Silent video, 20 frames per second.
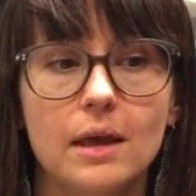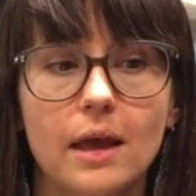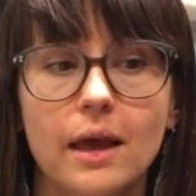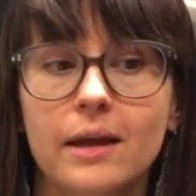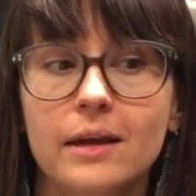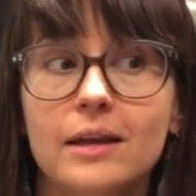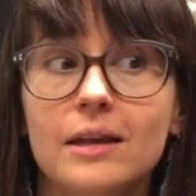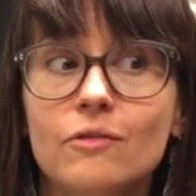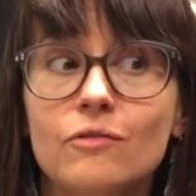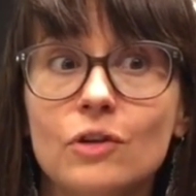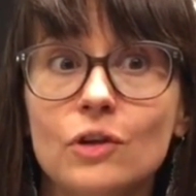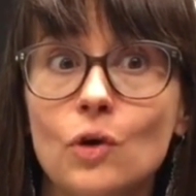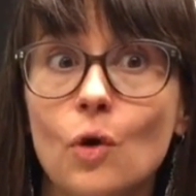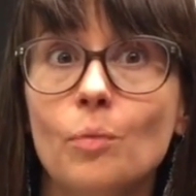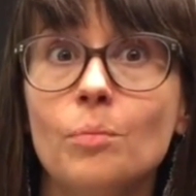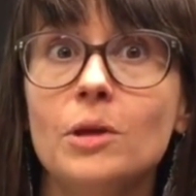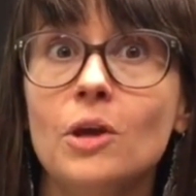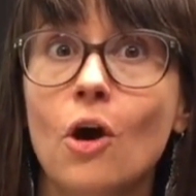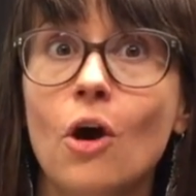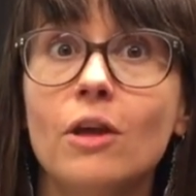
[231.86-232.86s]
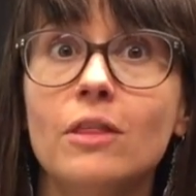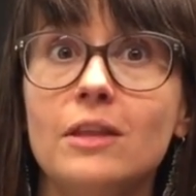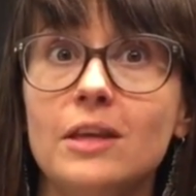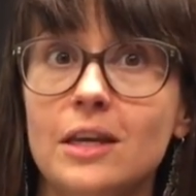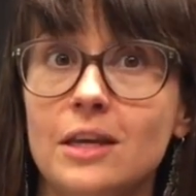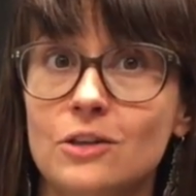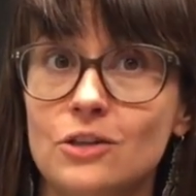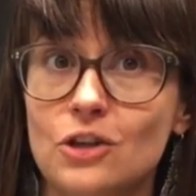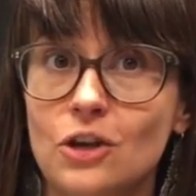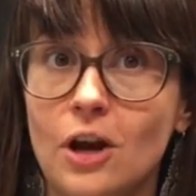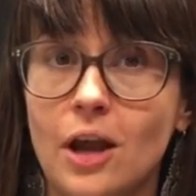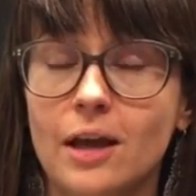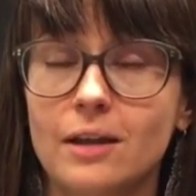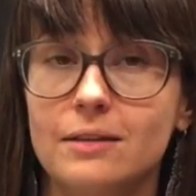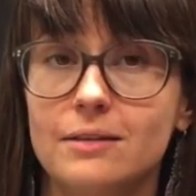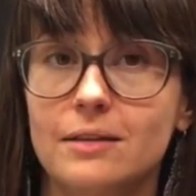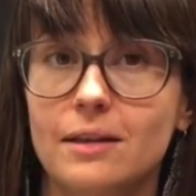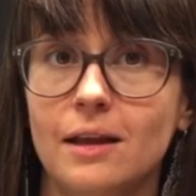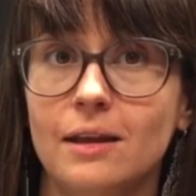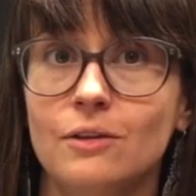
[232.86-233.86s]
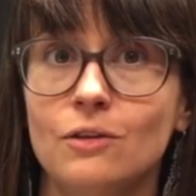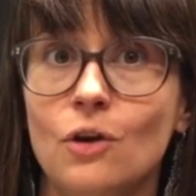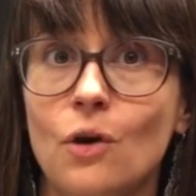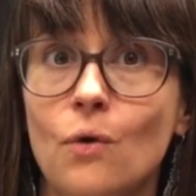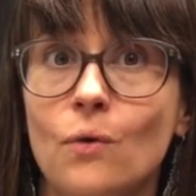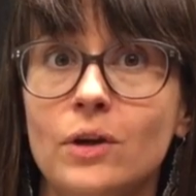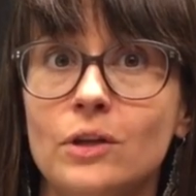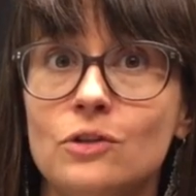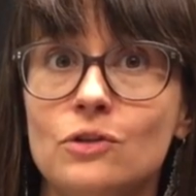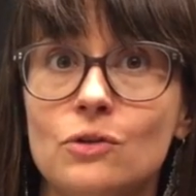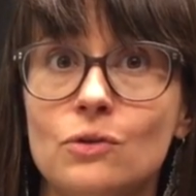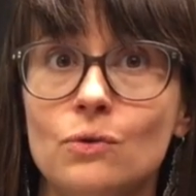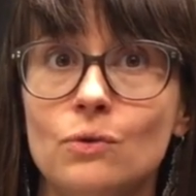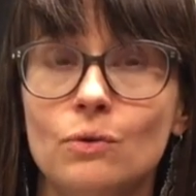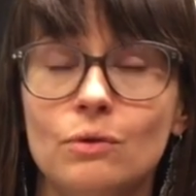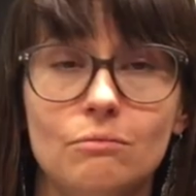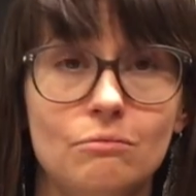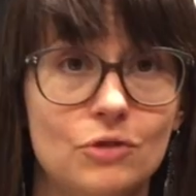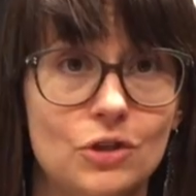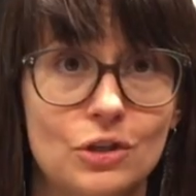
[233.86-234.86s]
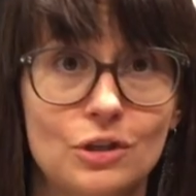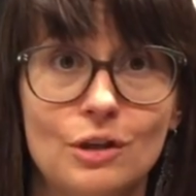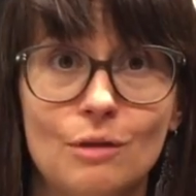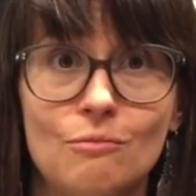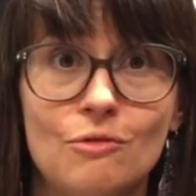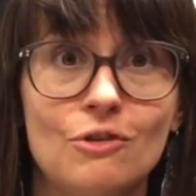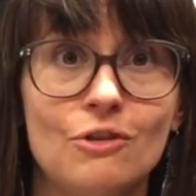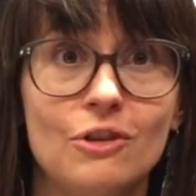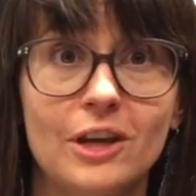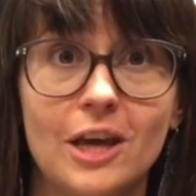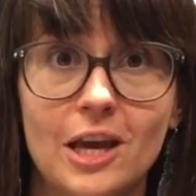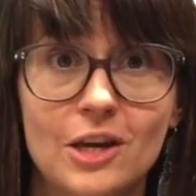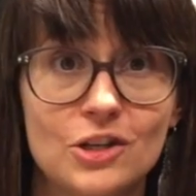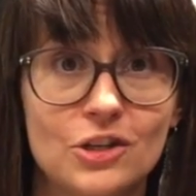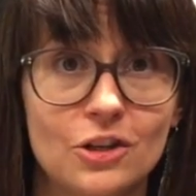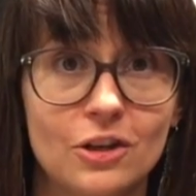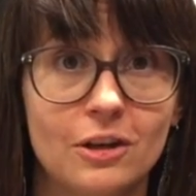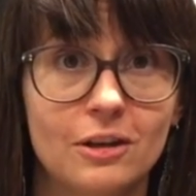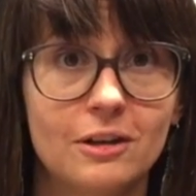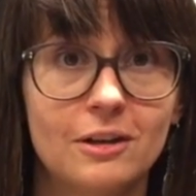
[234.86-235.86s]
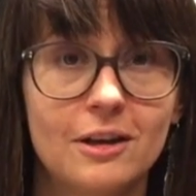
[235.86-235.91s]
and even go beyond the internet and go into just communication,